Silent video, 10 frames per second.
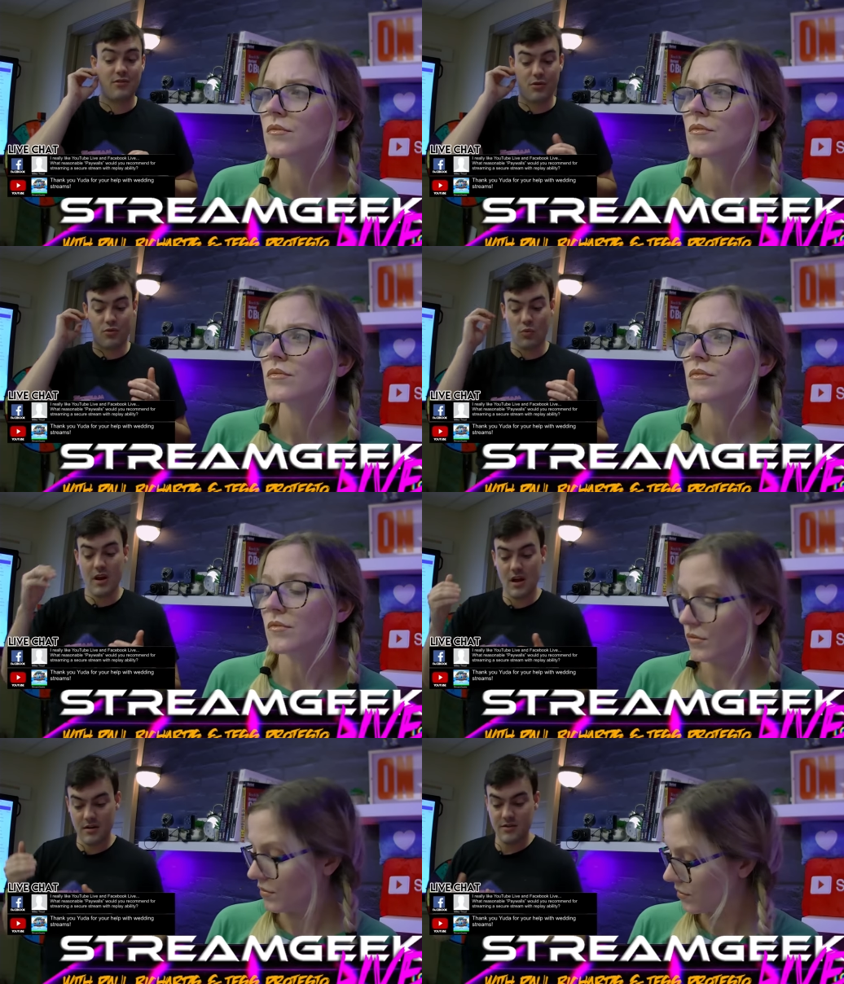Speaker 1: So
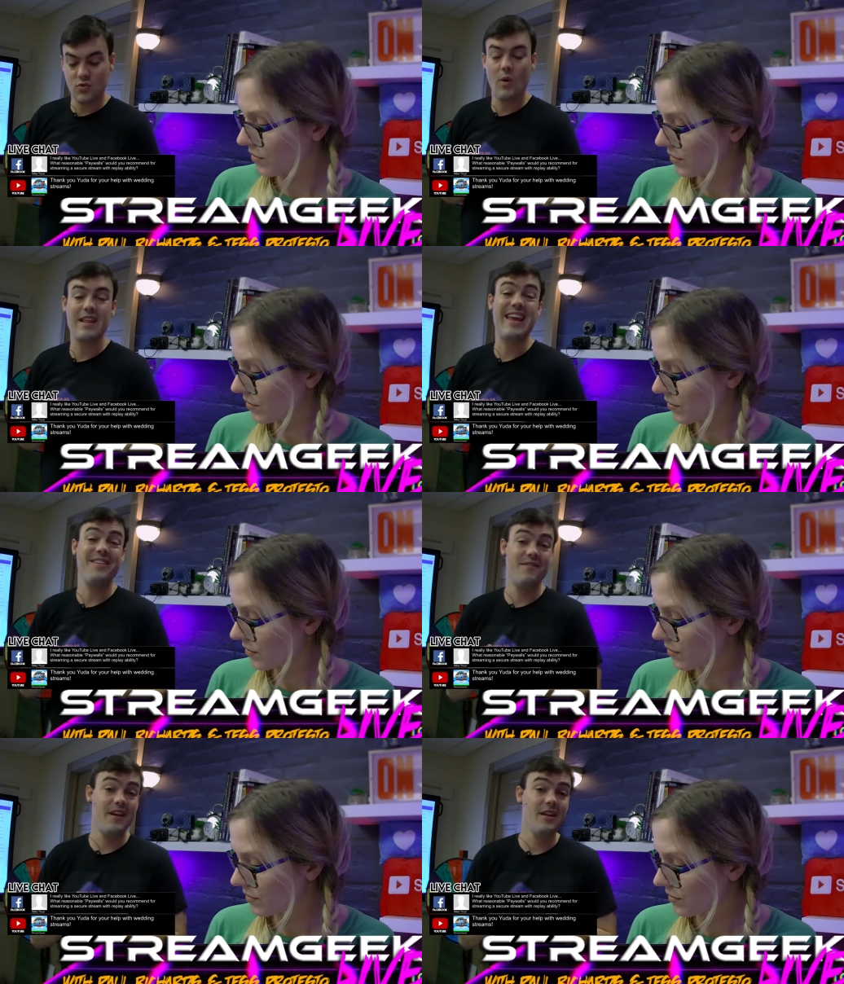three hundred
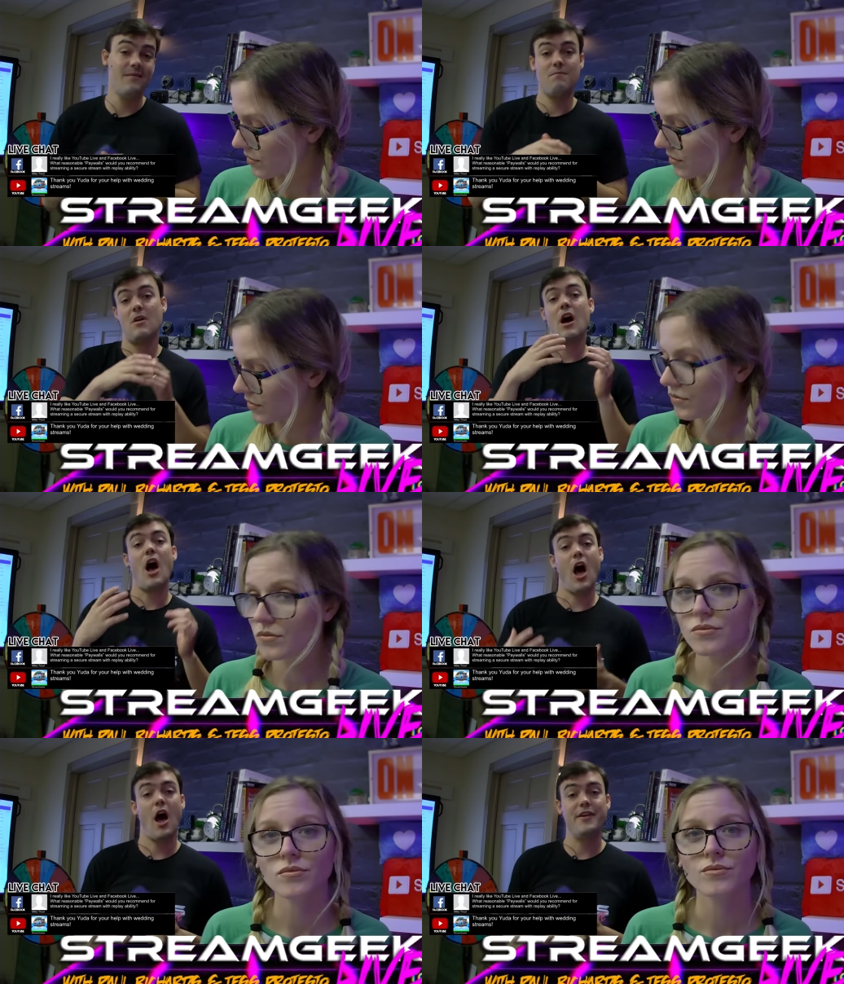twenty-eight feet,
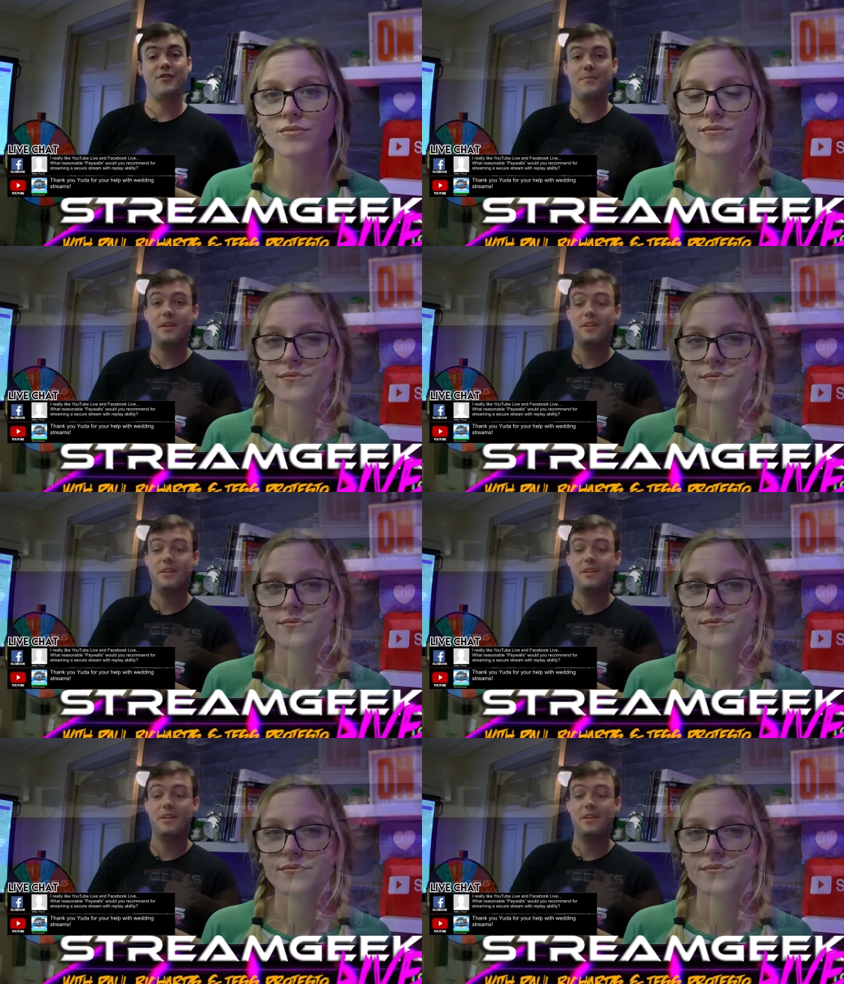one hundred